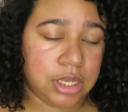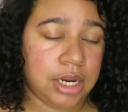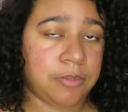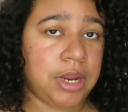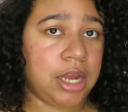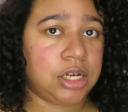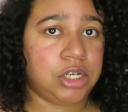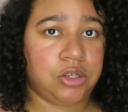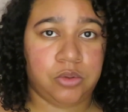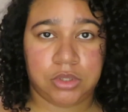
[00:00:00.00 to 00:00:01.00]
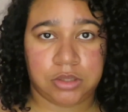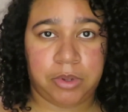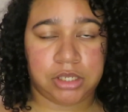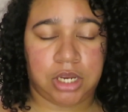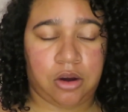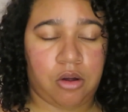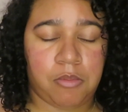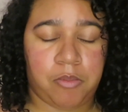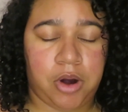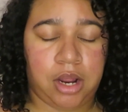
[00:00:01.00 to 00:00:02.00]
and I'm not gonna use this mascara on
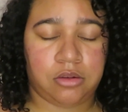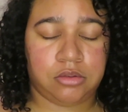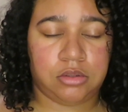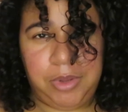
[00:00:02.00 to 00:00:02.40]
my brows,